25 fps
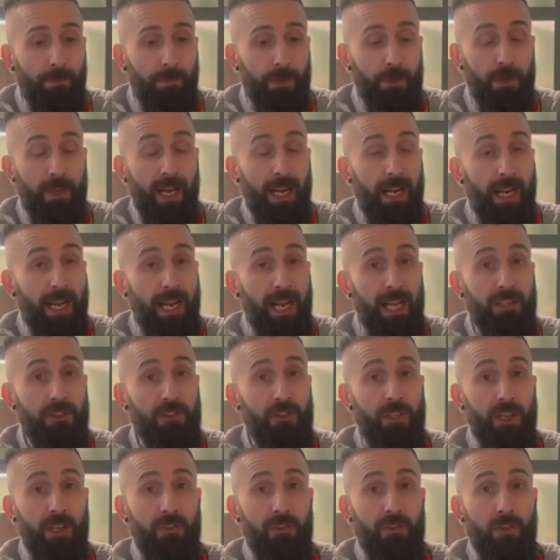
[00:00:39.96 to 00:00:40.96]
You can
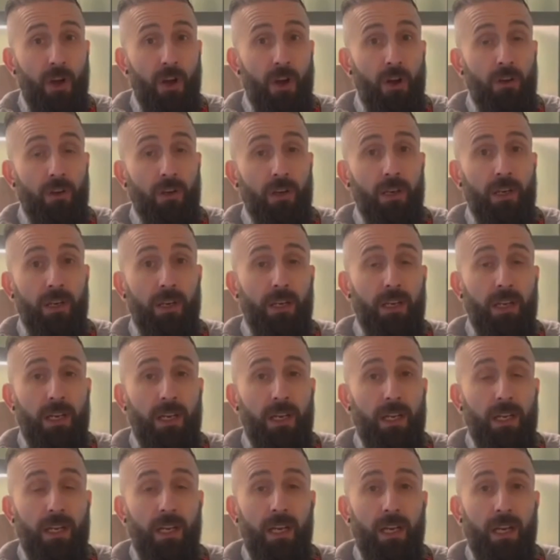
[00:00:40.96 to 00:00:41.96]
catch the song
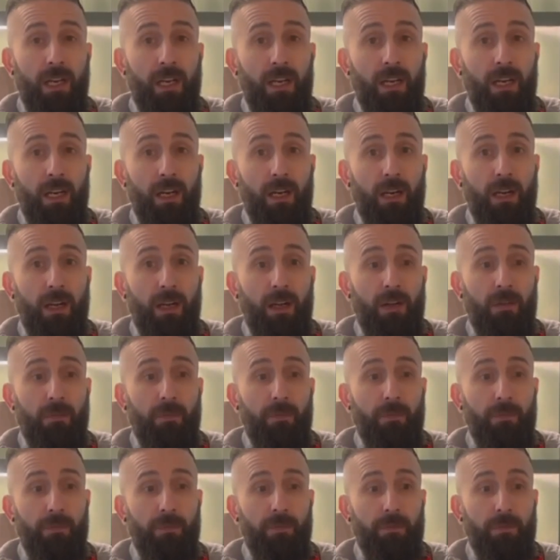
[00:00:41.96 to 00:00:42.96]

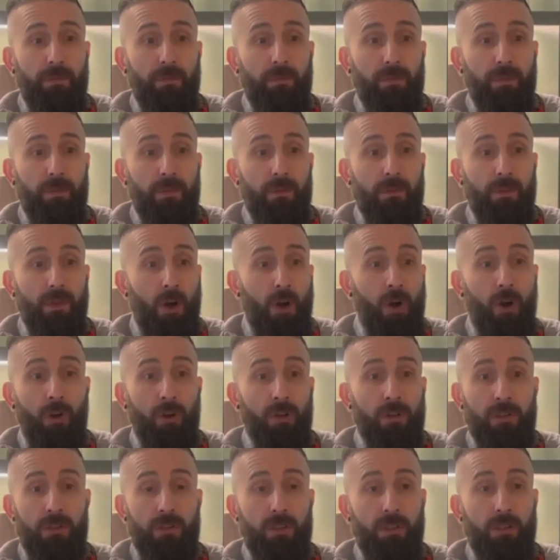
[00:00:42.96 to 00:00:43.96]
to
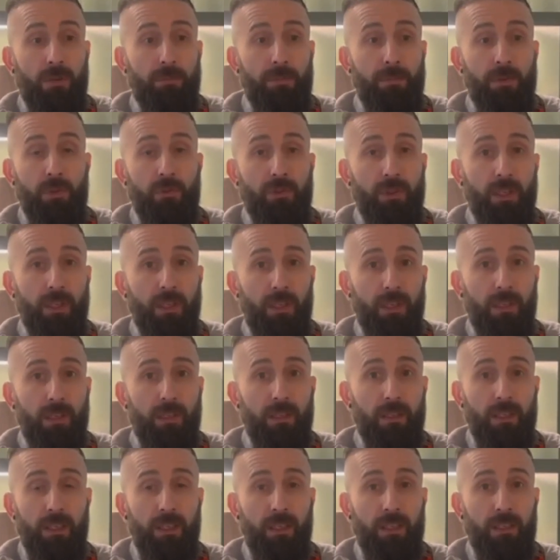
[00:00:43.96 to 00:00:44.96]
all the
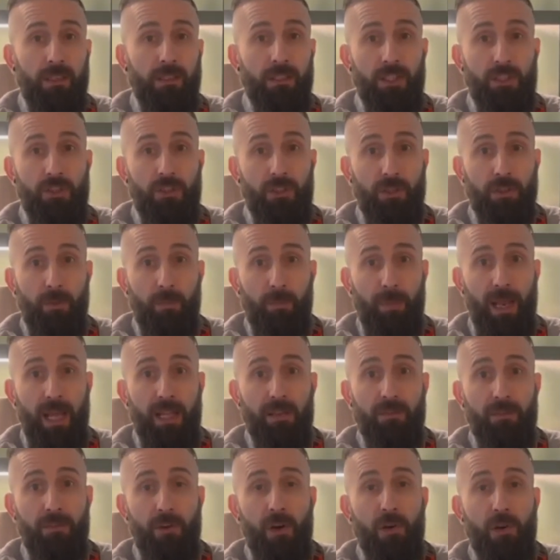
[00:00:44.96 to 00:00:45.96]
musical digital
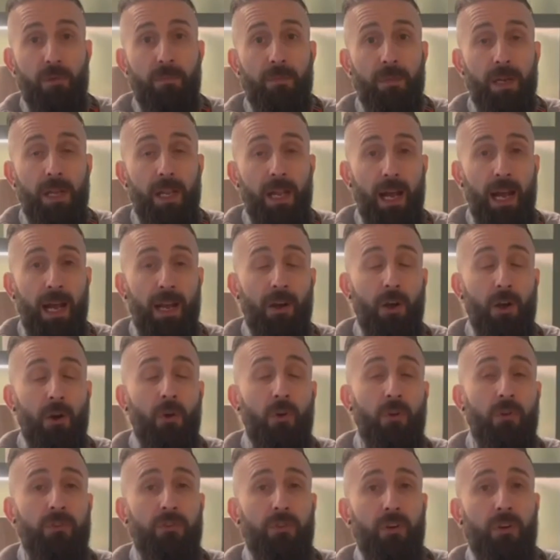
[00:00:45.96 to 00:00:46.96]
platform, and
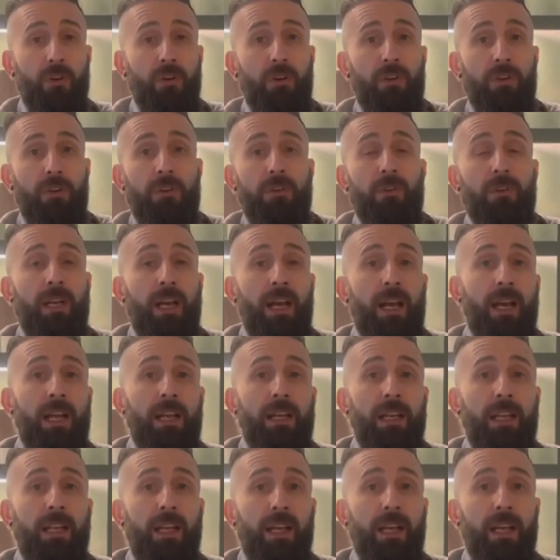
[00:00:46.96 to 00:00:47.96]
also you
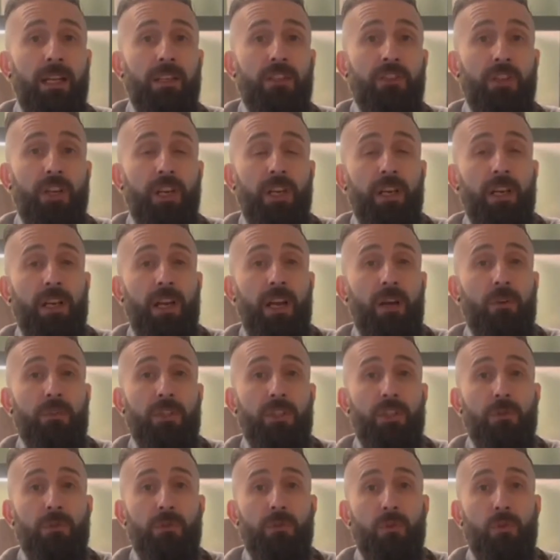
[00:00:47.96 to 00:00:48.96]
can check it out
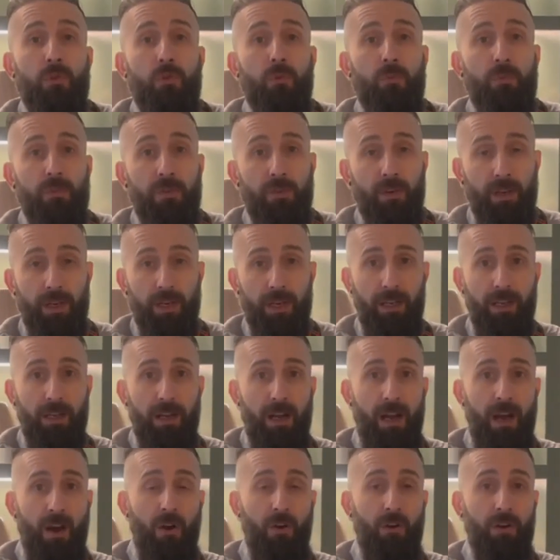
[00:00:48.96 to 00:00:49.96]
on YouTube for
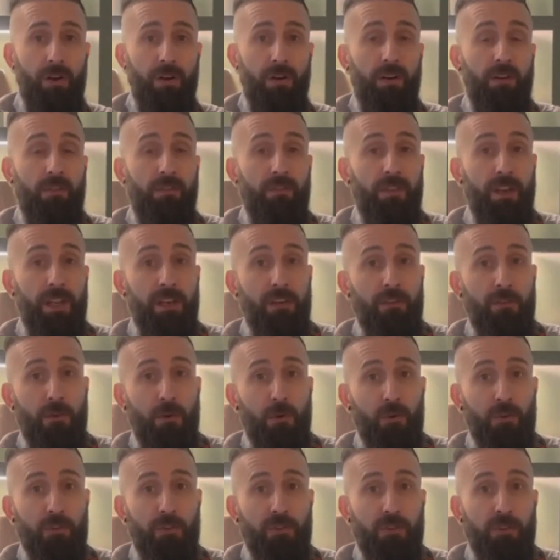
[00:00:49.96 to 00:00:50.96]
our very
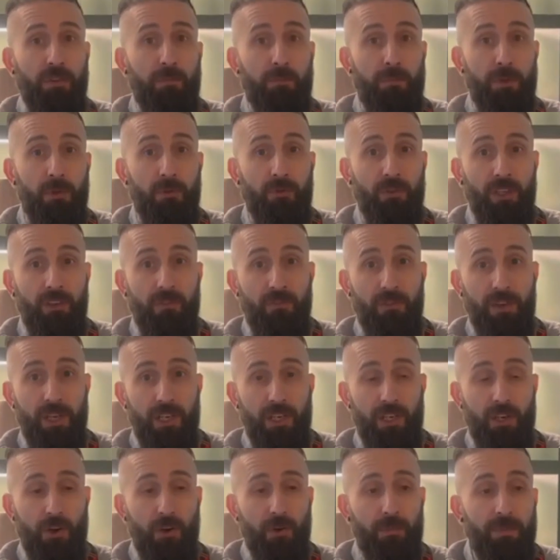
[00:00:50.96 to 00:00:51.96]
first music
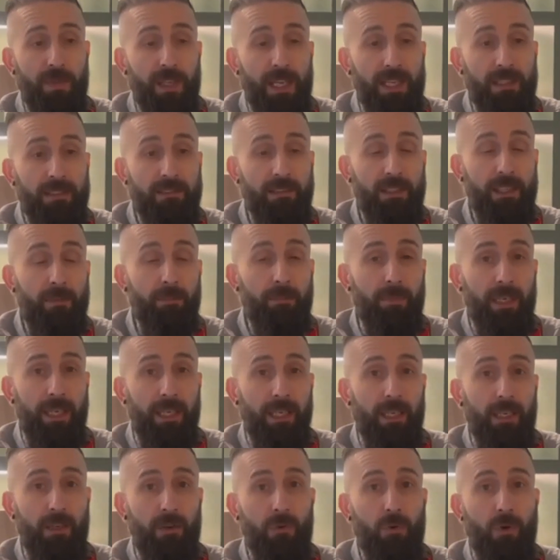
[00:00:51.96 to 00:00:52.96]
video.
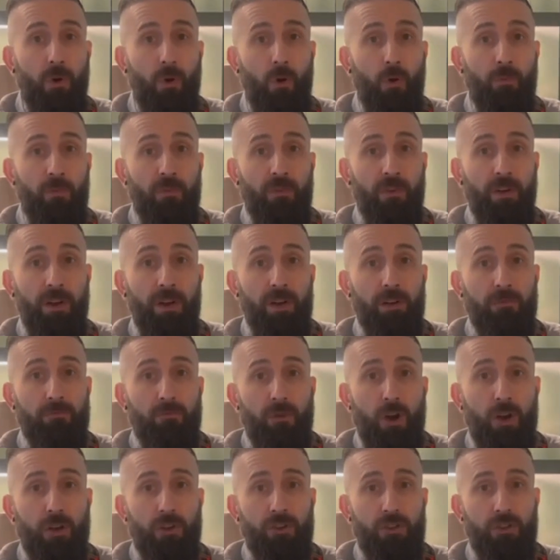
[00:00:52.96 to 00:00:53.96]
Simply look up for
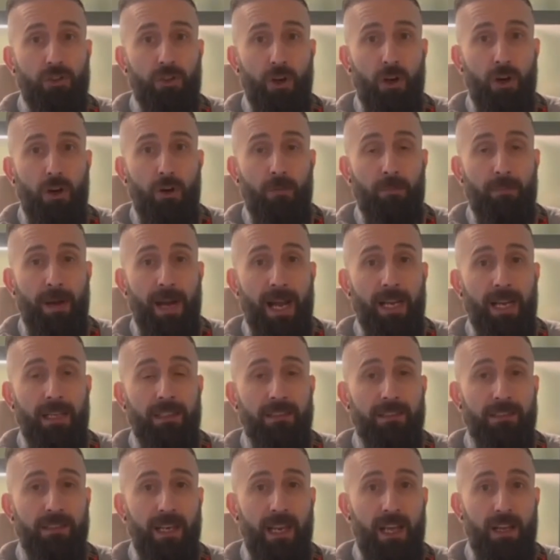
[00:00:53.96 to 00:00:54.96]
Rockshaw
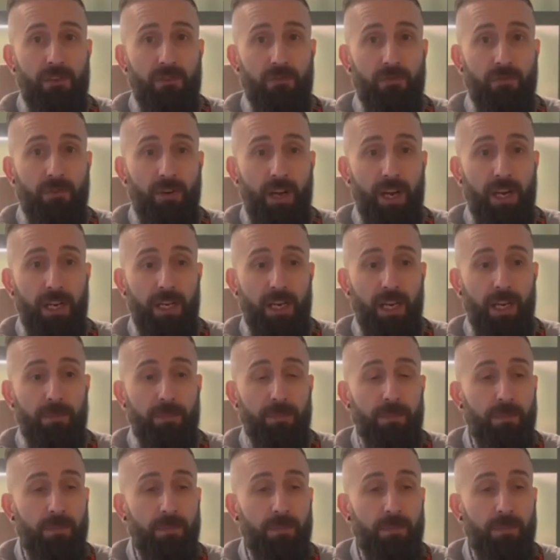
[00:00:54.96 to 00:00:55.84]
Band / Friday.